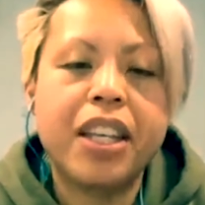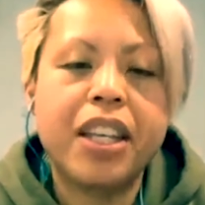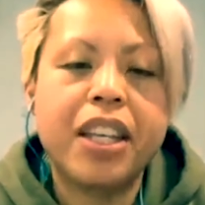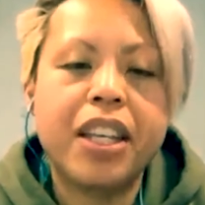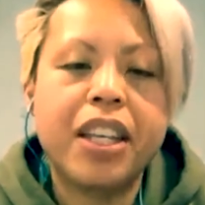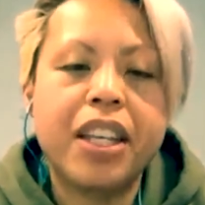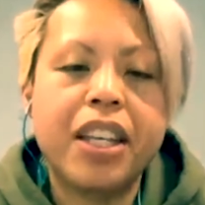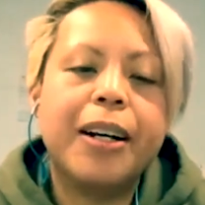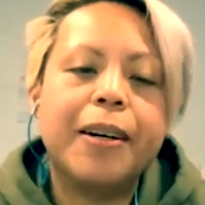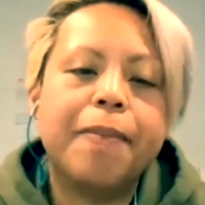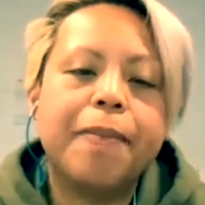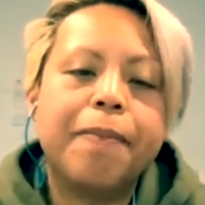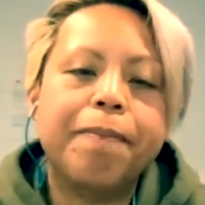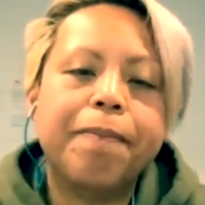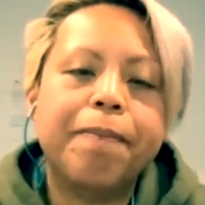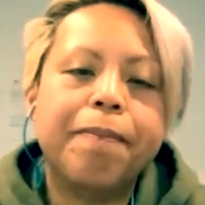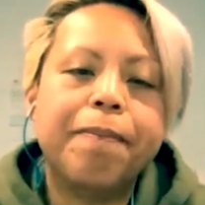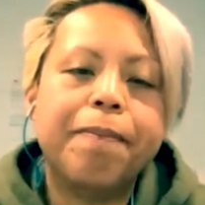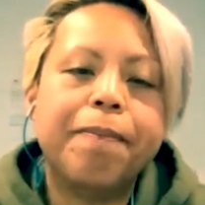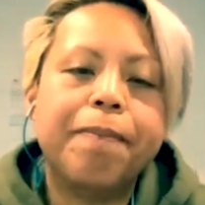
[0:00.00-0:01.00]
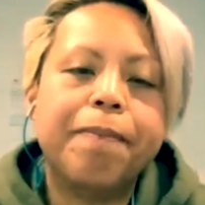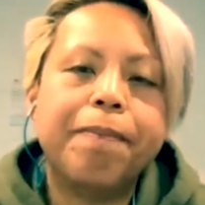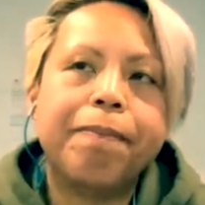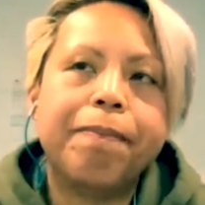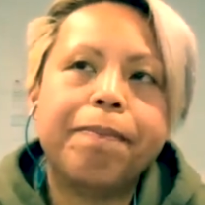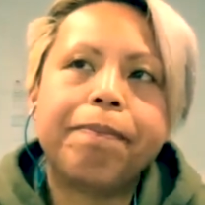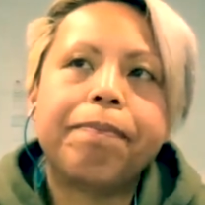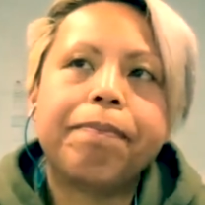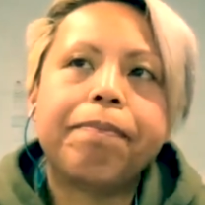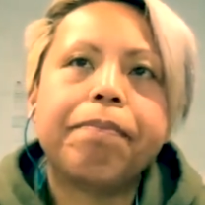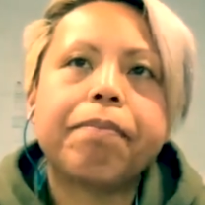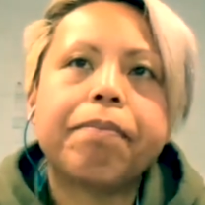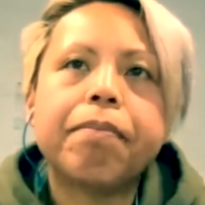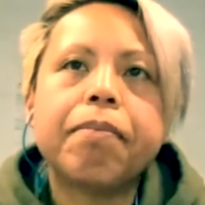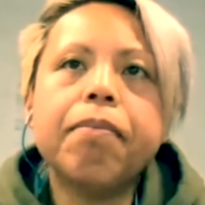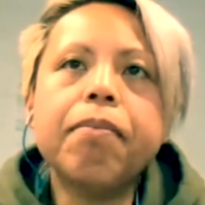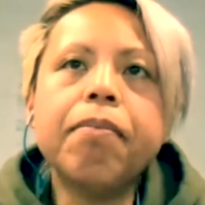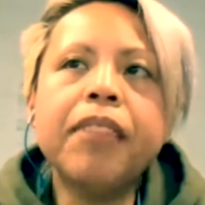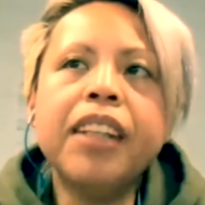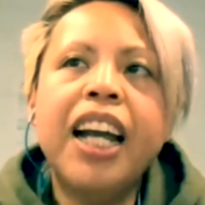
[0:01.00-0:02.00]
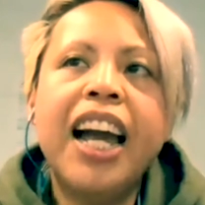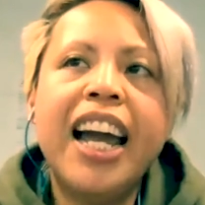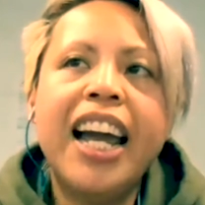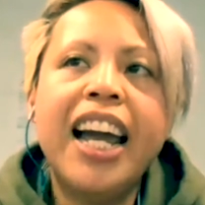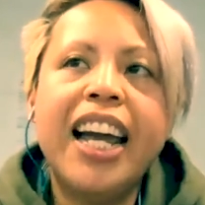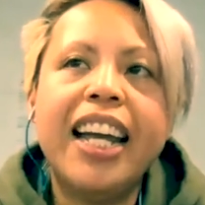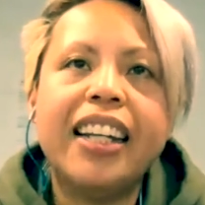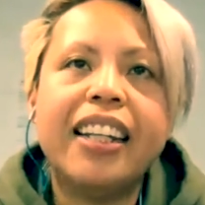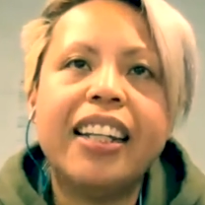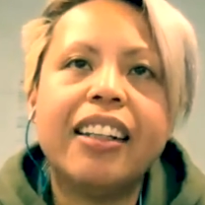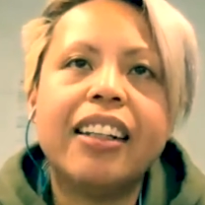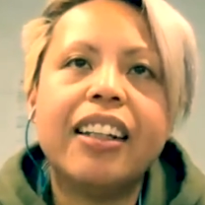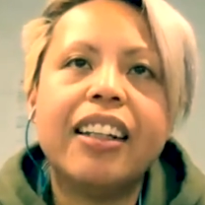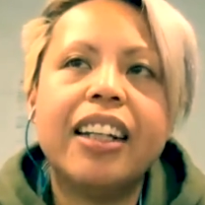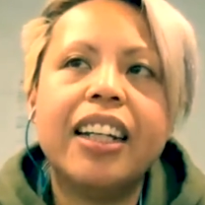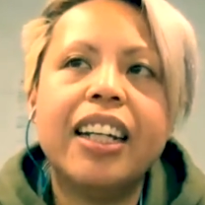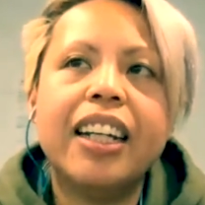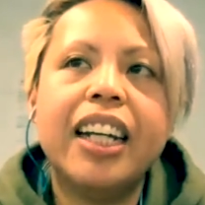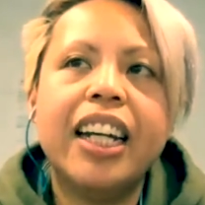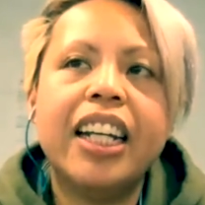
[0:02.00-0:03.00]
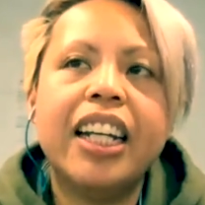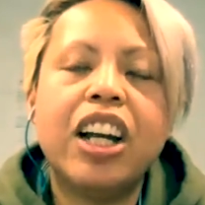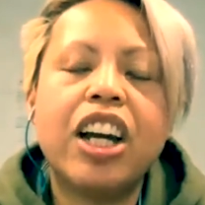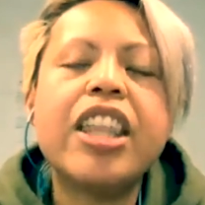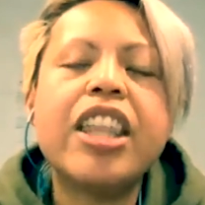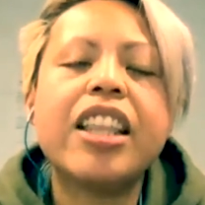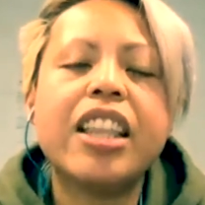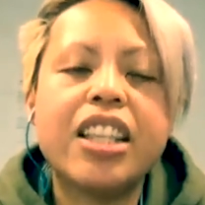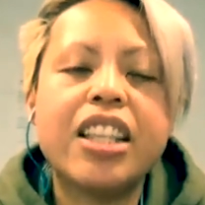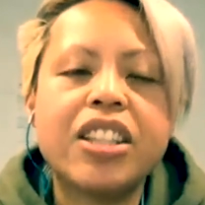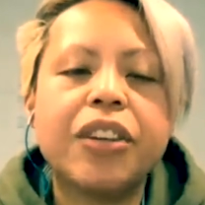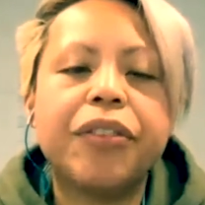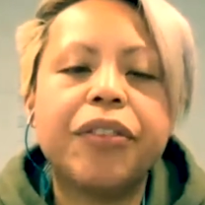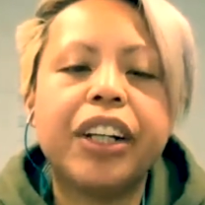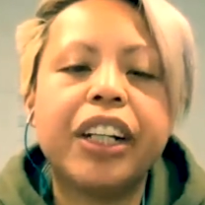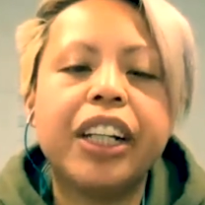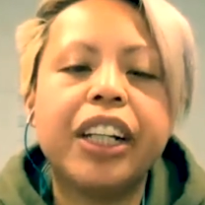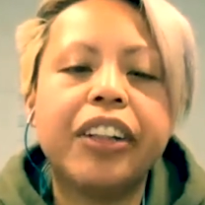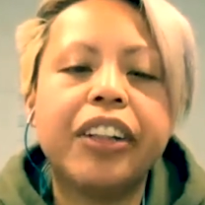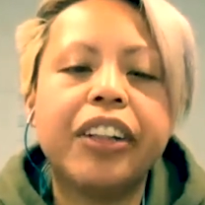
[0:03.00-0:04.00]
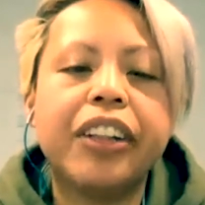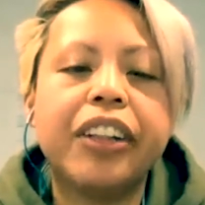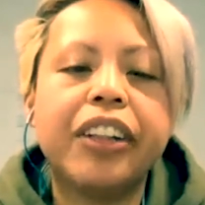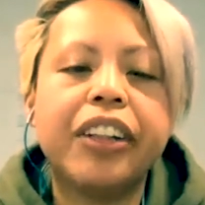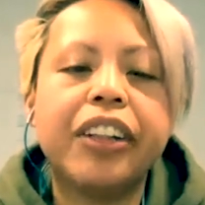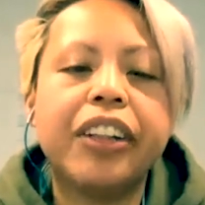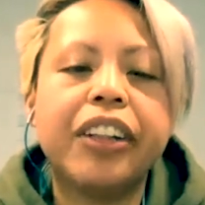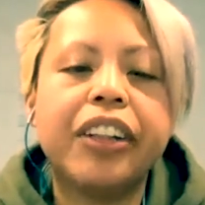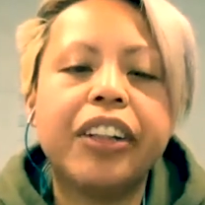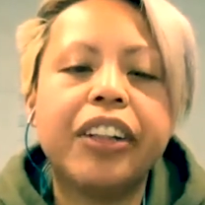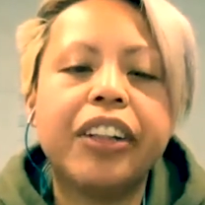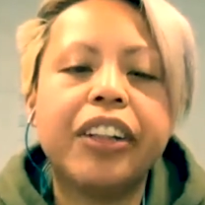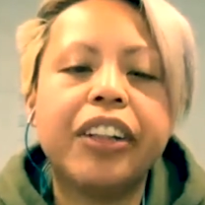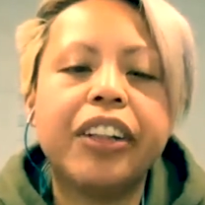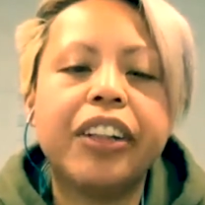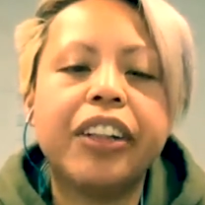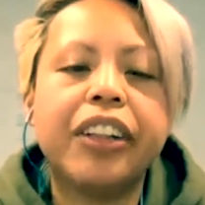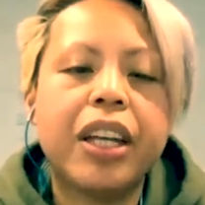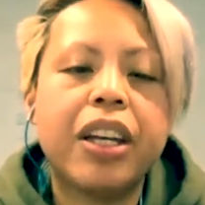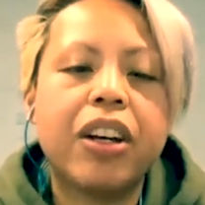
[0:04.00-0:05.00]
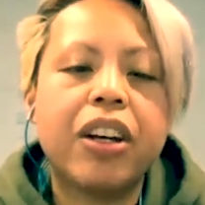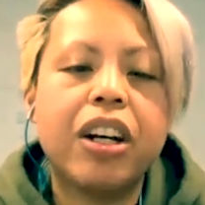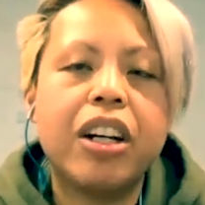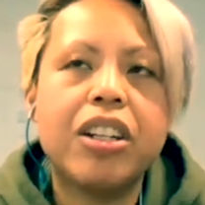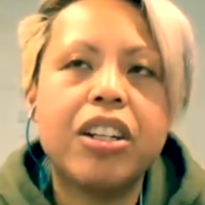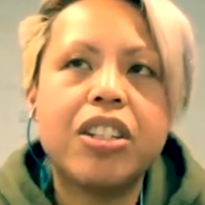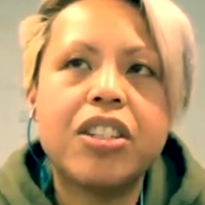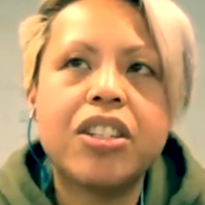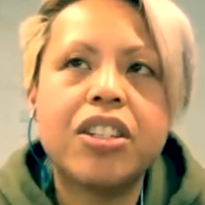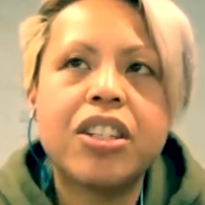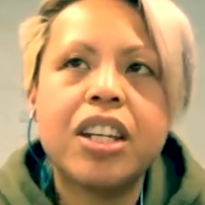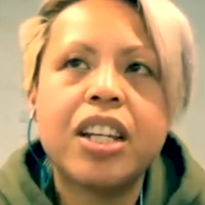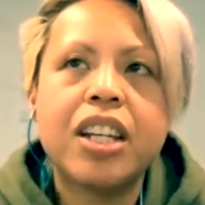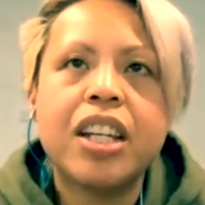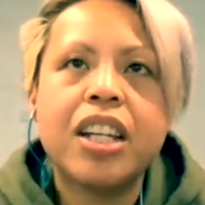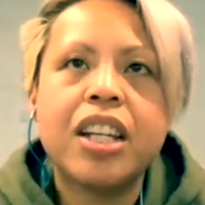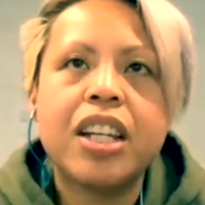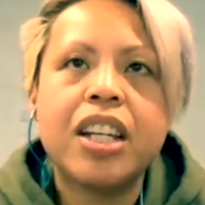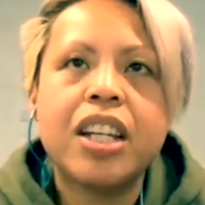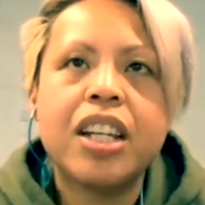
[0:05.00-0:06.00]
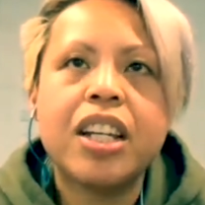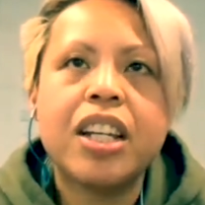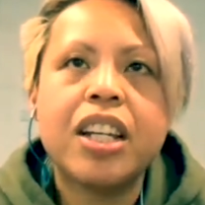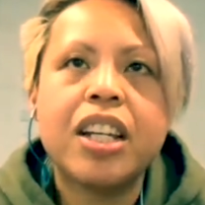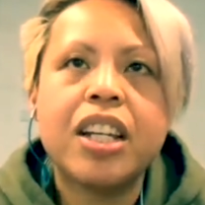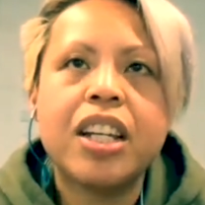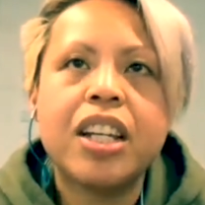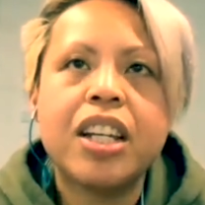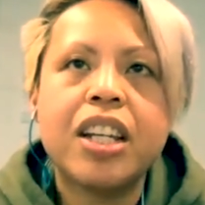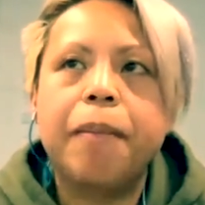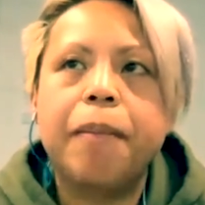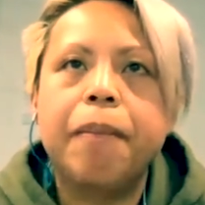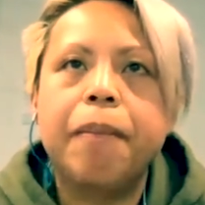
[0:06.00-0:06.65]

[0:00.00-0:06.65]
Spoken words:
And I think that's a really, really key one because I